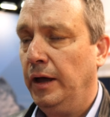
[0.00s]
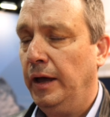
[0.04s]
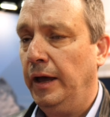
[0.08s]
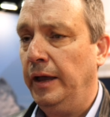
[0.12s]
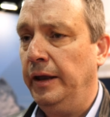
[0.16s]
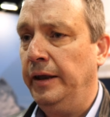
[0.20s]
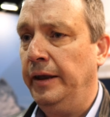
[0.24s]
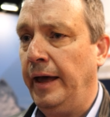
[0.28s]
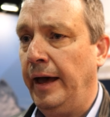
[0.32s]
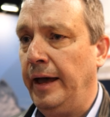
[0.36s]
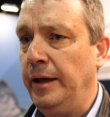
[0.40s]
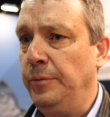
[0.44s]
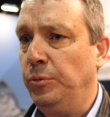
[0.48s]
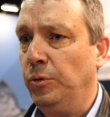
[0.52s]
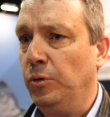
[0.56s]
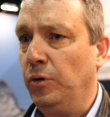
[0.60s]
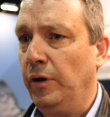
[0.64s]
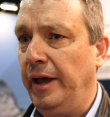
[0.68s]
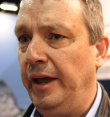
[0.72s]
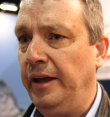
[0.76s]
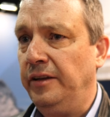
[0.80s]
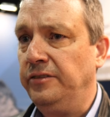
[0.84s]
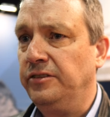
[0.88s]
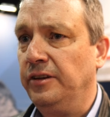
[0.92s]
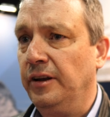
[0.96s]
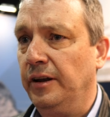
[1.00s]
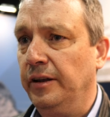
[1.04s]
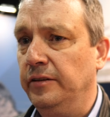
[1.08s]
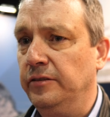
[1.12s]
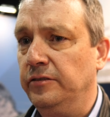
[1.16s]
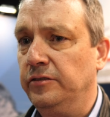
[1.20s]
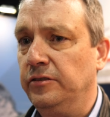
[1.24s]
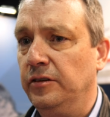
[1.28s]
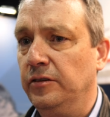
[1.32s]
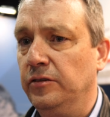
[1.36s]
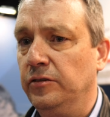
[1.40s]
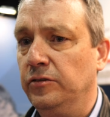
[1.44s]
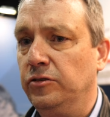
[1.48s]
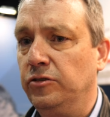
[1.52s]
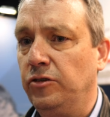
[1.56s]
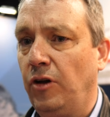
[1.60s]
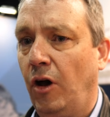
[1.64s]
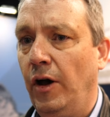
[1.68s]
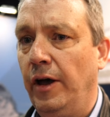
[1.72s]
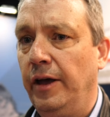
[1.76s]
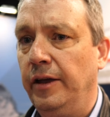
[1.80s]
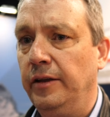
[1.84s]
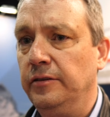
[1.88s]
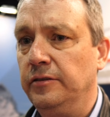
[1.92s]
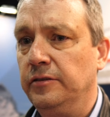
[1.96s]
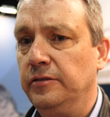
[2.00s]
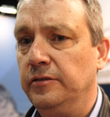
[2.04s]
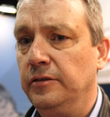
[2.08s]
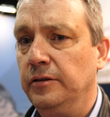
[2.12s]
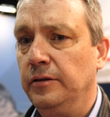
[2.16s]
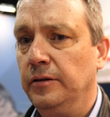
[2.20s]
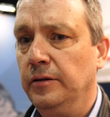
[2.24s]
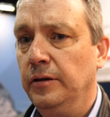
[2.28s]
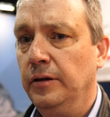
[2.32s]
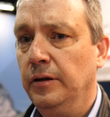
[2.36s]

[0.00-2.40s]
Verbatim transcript: enable excellence in science.